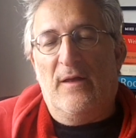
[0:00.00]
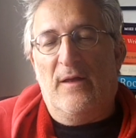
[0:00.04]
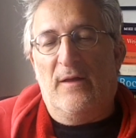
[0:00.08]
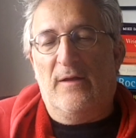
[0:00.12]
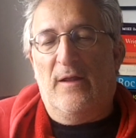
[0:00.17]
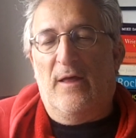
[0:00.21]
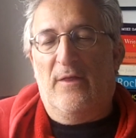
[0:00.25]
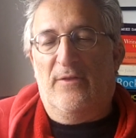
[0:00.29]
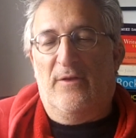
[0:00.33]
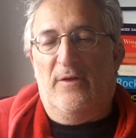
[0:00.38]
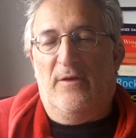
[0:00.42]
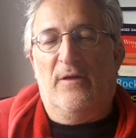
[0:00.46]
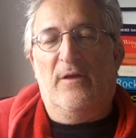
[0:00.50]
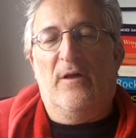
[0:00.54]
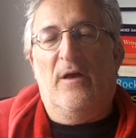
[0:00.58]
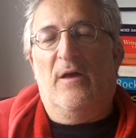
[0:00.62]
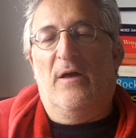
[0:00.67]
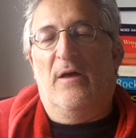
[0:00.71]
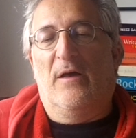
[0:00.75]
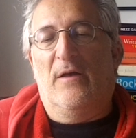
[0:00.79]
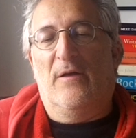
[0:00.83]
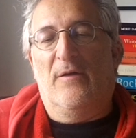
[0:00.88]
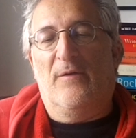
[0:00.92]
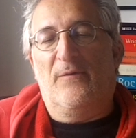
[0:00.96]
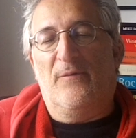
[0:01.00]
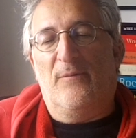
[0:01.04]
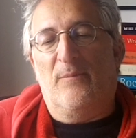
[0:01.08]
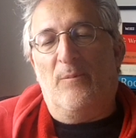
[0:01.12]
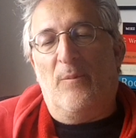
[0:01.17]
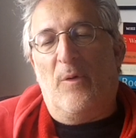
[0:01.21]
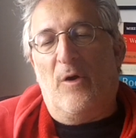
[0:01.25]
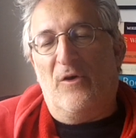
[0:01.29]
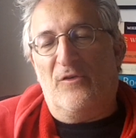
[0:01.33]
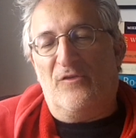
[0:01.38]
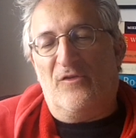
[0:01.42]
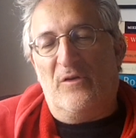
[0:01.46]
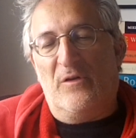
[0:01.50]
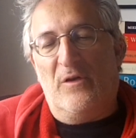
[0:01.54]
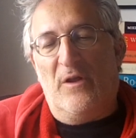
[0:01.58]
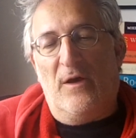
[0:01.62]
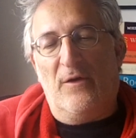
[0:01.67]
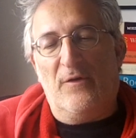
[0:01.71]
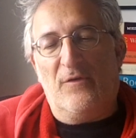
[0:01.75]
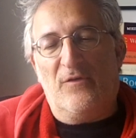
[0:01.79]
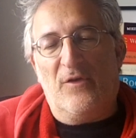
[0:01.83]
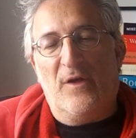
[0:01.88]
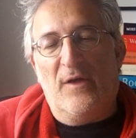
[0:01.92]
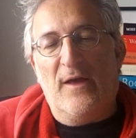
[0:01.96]
Another uh, margin
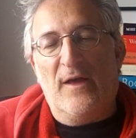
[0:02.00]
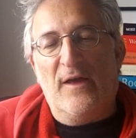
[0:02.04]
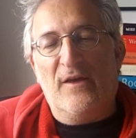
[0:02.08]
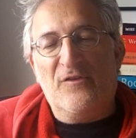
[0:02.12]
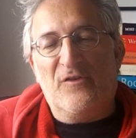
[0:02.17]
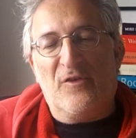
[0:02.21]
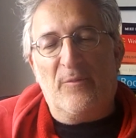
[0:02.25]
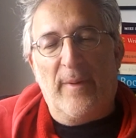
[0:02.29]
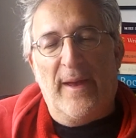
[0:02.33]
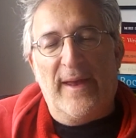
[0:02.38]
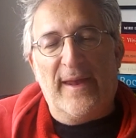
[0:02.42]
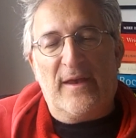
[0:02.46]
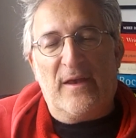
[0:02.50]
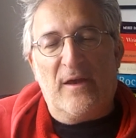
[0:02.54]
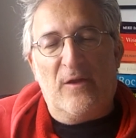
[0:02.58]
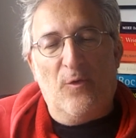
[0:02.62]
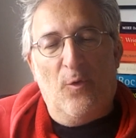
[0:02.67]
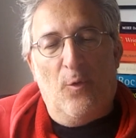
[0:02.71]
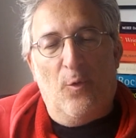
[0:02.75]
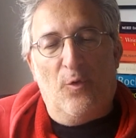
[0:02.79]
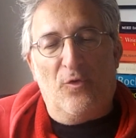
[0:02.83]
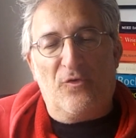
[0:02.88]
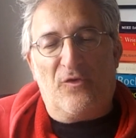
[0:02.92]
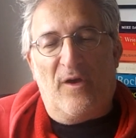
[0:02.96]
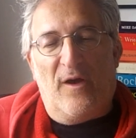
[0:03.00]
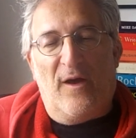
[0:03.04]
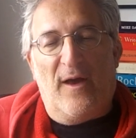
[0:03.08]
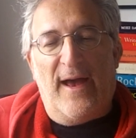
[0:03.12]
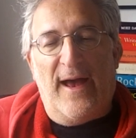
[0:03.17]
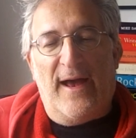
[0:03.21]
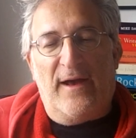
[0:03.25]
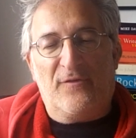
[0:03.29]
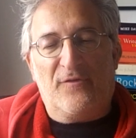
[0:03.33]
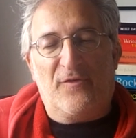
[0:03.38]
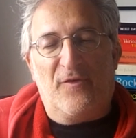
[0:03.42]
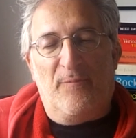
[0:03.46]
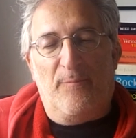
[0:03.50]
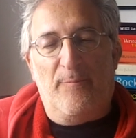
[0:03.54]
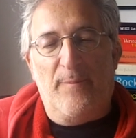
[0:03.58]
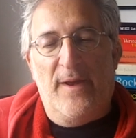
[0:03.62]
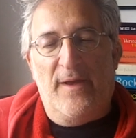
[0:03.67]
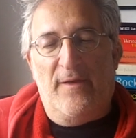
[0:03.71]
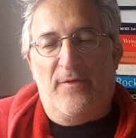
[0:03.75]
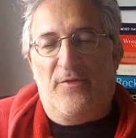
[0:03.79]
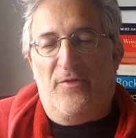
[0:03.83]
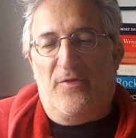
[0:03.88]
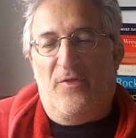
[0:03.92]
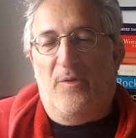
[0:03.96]
note to make an order out of
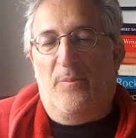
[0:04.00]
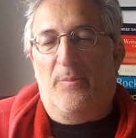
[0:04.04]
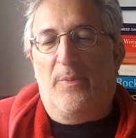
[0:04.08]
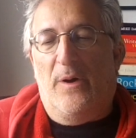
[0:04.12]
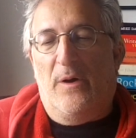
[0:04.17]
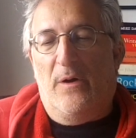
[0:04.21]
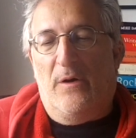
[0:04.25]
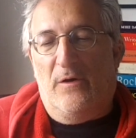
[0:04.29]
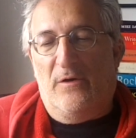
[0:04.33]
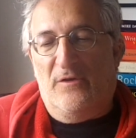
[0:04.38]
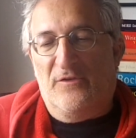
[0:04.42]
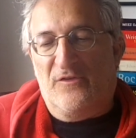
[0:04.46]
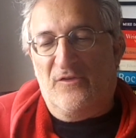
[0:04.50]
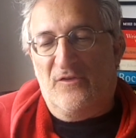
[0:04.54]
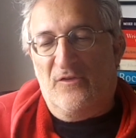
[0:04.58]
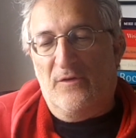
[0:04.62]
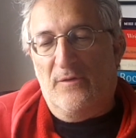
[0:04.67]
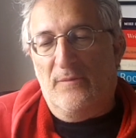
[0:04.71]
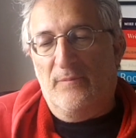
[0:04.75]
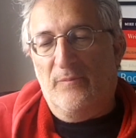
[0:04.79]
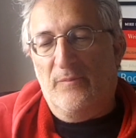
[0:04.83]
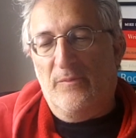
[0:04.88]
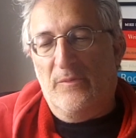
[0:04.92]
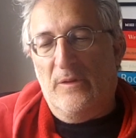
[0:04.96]
myth, the past.